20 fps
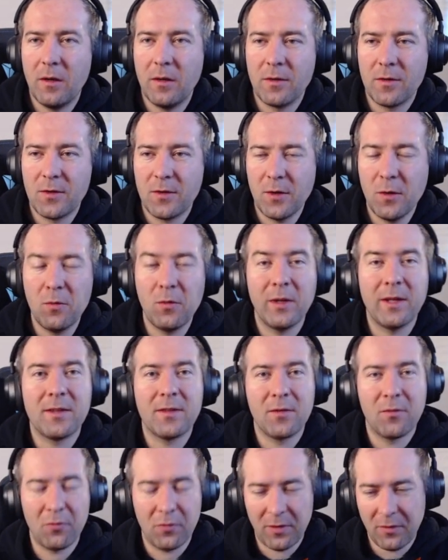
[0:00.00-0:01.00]
So
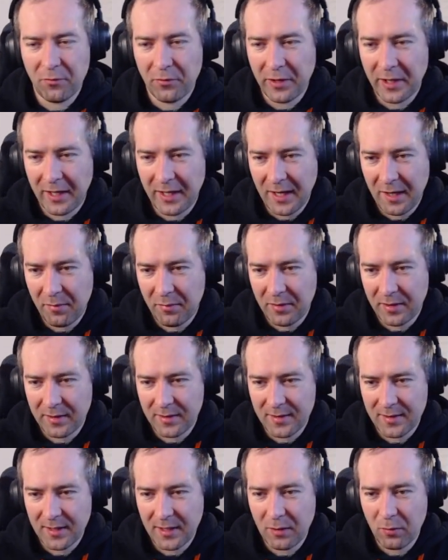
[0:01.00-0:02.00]
let's recap and
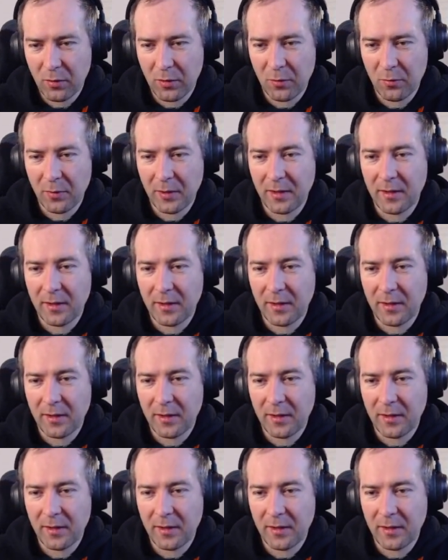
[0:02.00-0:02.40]
see what we